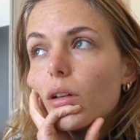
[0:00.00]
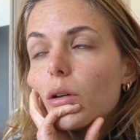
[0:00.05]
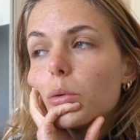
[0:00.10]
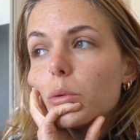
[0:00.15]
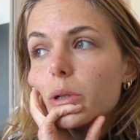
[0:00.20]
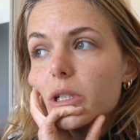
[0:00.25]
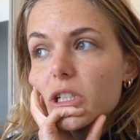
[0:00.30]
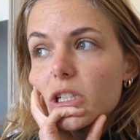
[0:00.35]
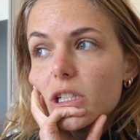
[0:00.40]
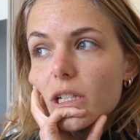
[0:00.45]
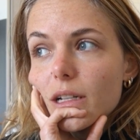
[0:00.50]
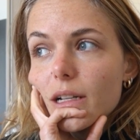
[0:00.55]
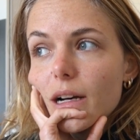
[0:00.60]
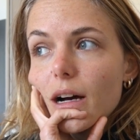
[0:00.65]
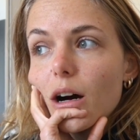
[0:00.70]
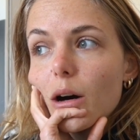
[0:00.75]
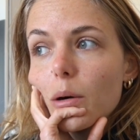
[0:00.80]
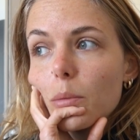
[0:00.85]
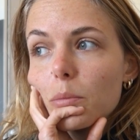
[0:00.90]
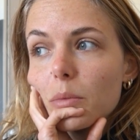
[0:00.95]
which did
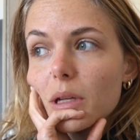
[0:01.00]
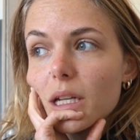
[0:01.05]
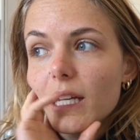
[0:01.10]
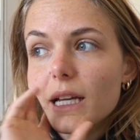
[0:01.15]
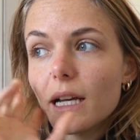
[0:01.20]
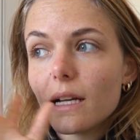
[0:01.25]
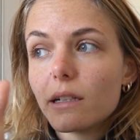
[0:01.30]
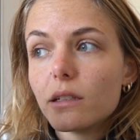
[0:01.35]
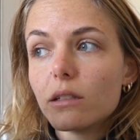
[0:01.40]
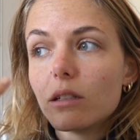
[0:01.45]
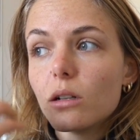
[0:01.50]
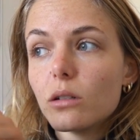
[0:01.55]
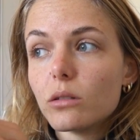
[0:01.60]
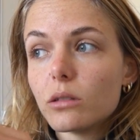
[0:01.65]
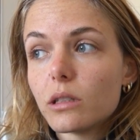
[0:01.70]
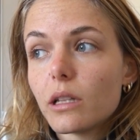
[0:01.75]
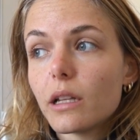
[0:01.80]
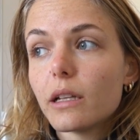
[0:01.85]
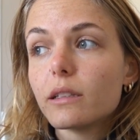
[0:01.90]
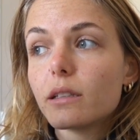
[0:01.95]
help me get those
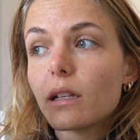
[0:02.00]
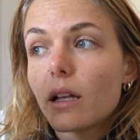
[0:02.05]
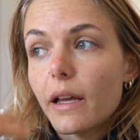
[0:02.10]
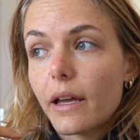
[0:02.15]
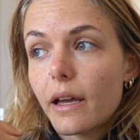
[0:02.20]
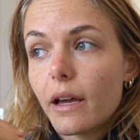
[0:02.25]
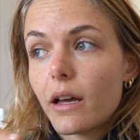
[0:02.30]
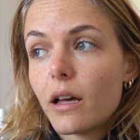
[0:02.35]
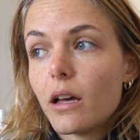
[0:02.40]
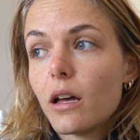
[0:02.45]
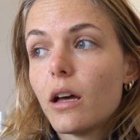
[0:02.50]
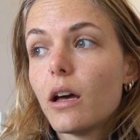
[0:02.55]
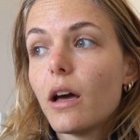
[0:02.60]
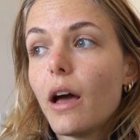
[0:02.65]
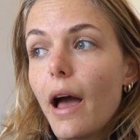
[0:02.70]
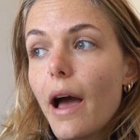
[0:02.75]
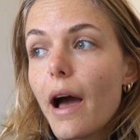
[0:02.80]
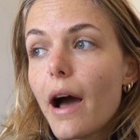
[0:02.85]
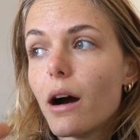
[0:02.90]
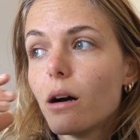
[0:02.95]
things like
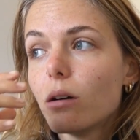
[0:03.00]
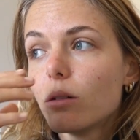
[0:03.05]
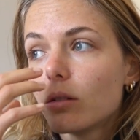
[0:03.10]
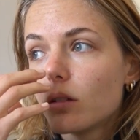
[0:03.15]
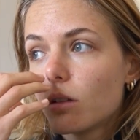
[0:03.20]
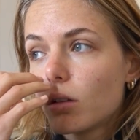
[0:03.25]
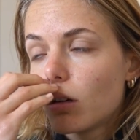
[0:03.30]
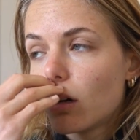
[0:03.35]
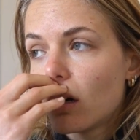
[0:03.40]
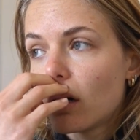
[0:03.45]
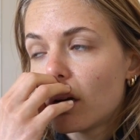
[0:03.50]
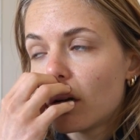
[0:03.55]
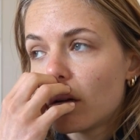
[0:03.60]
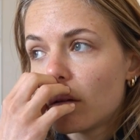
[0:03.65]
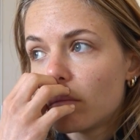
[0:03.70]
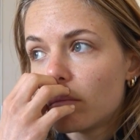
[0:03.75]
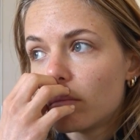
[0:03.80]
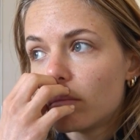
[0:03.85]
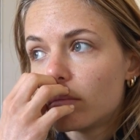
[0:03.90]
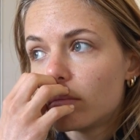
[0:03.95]
out,
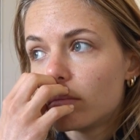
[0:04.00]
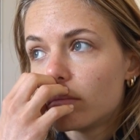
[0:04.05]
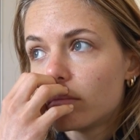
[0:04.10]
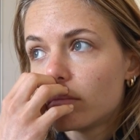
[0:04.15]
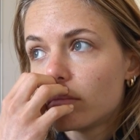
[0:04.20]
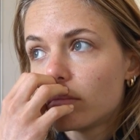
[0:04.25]
and